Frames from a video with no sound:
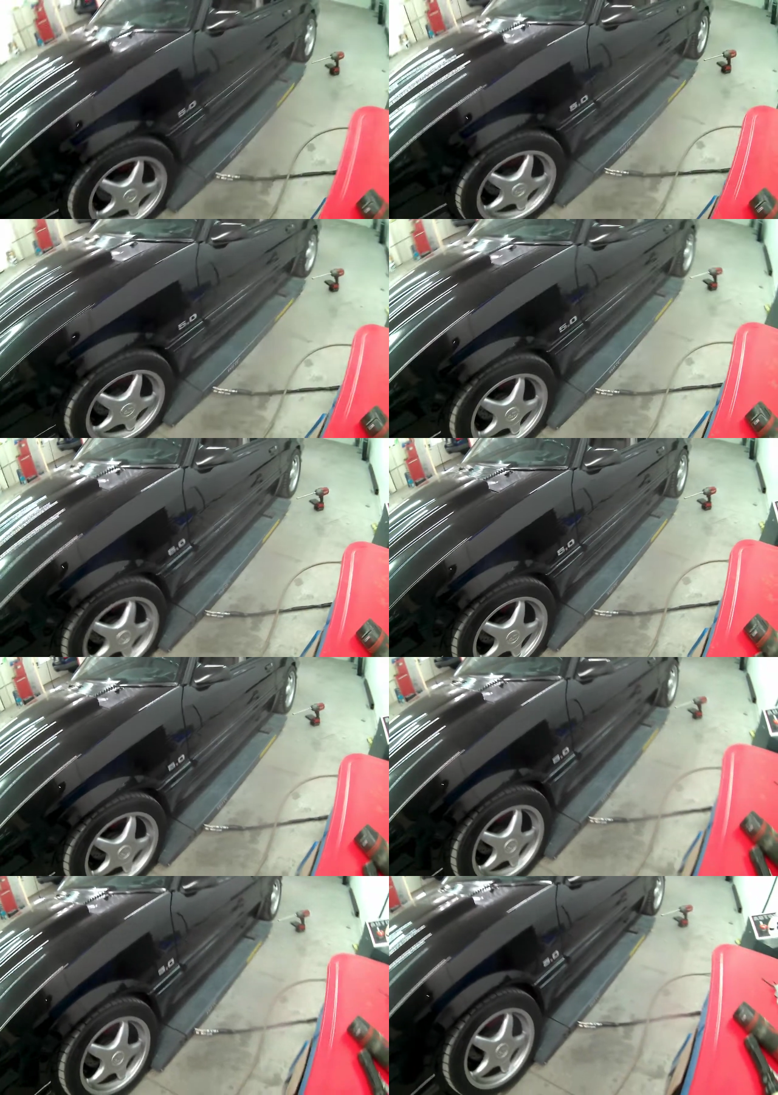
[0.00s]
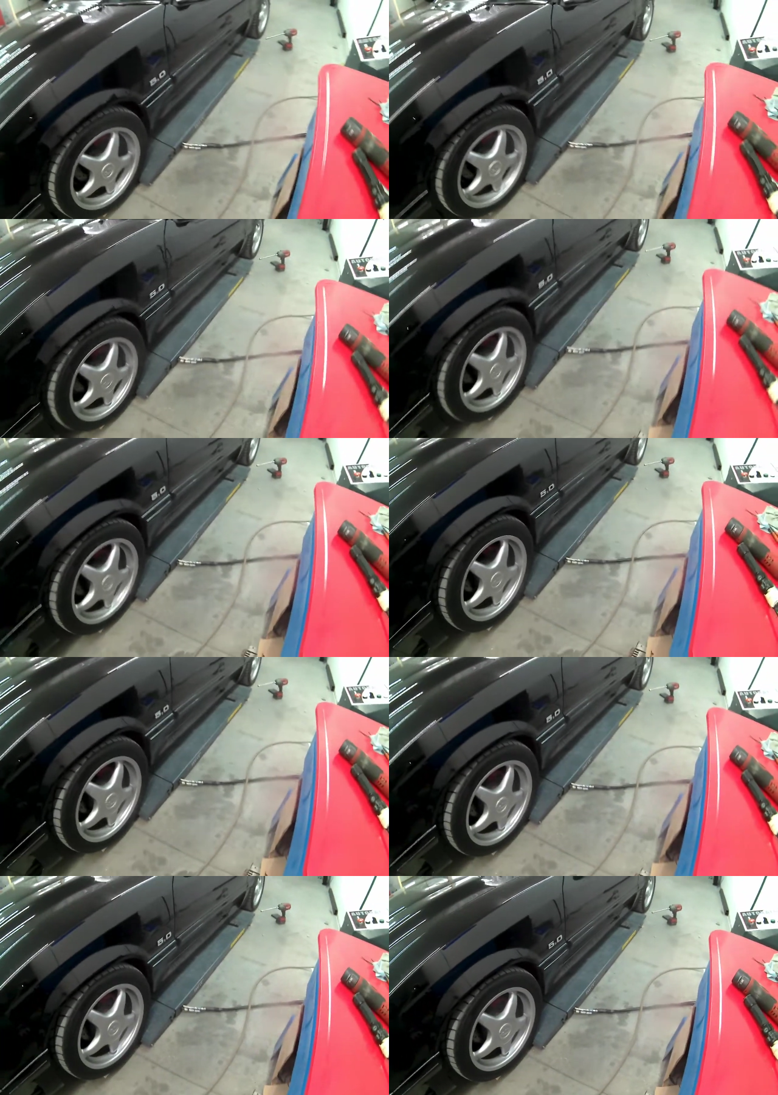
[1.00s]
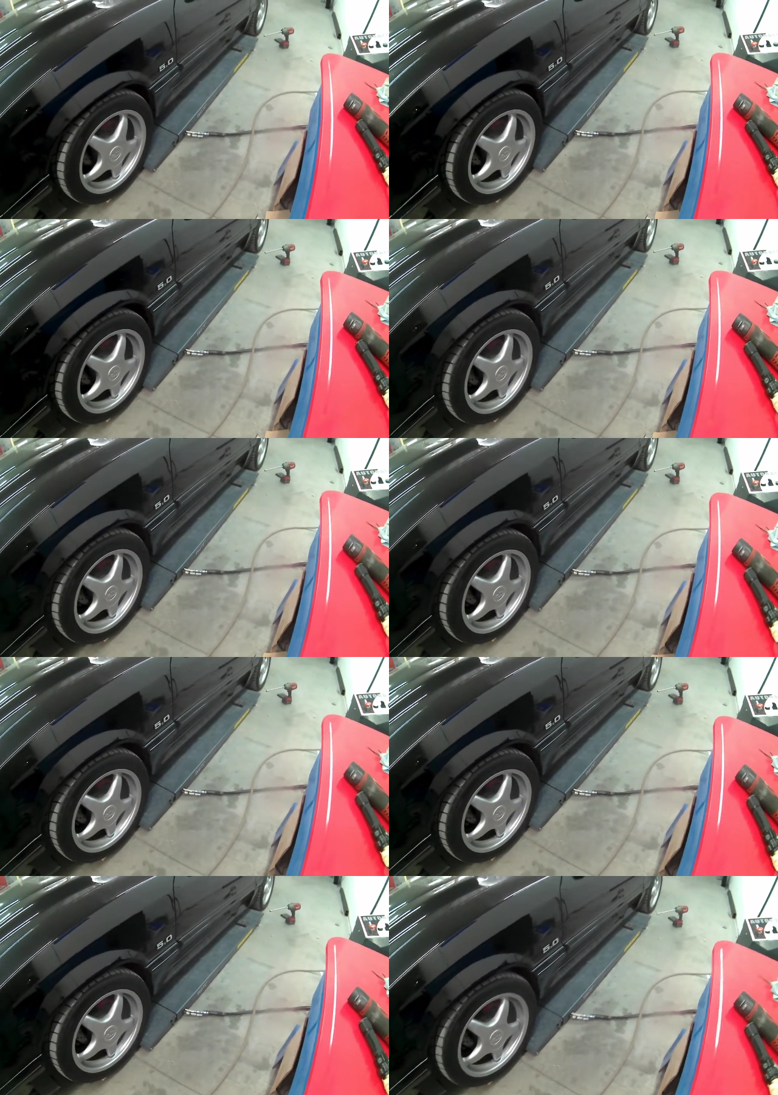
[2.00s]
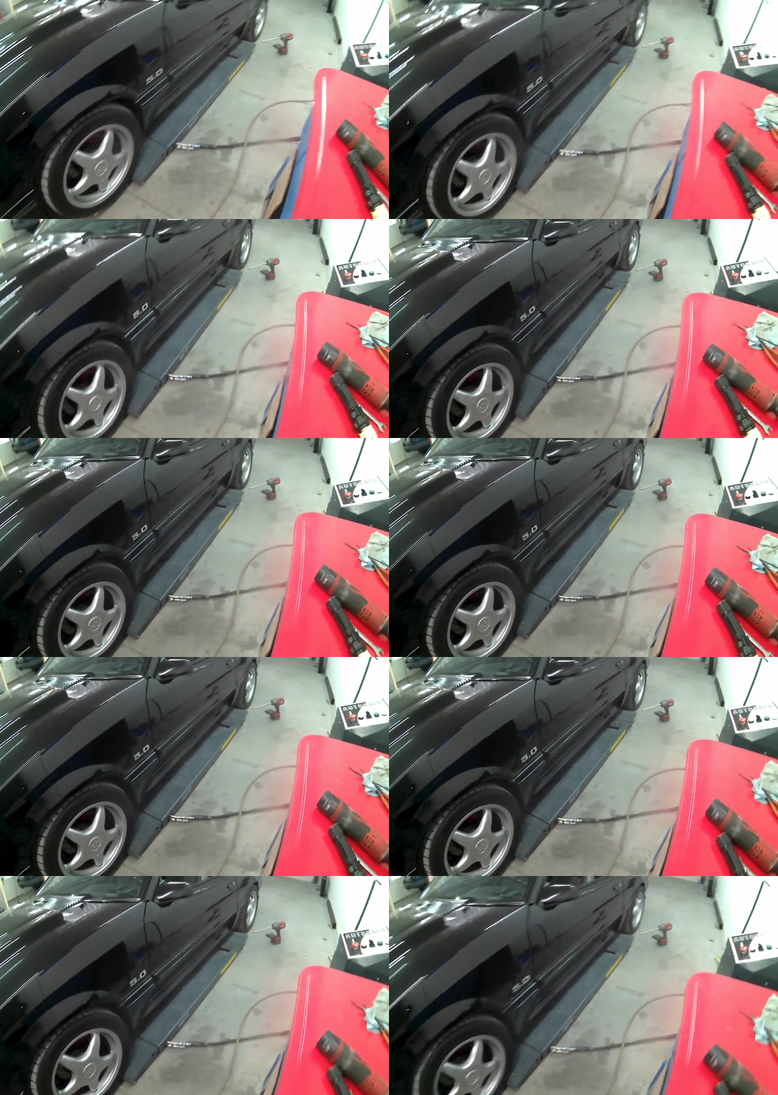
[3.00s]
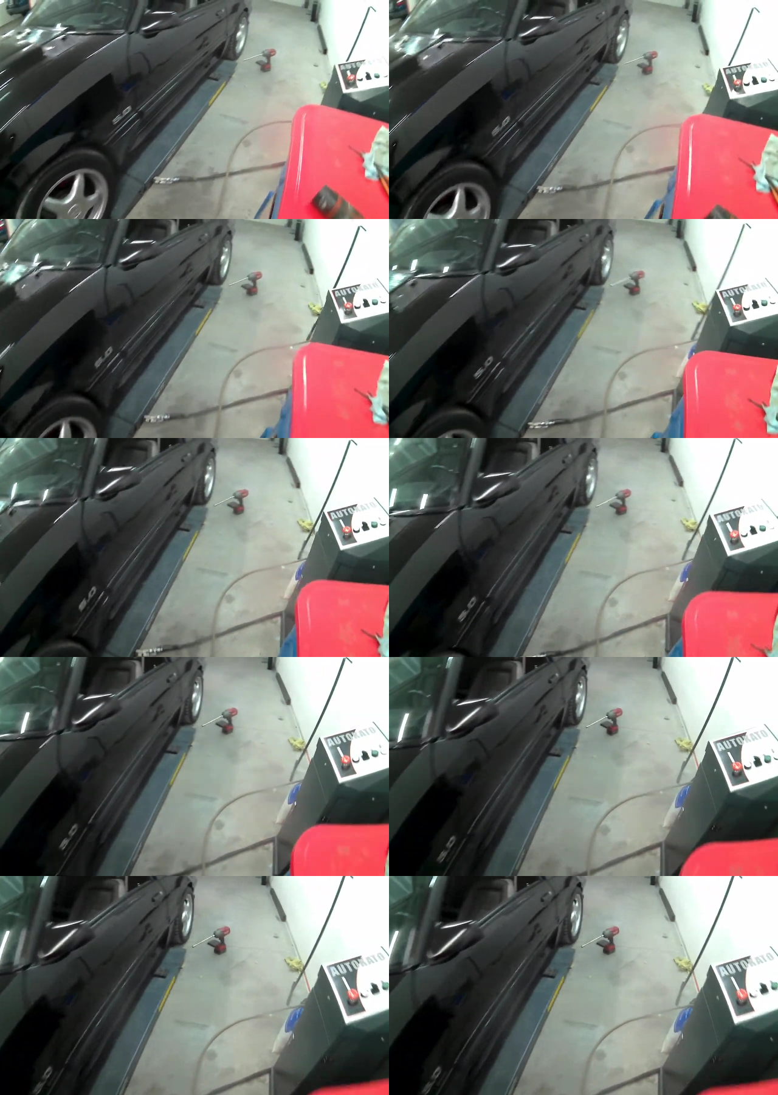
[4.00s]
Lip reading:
No face is visible, so there are no lips to read.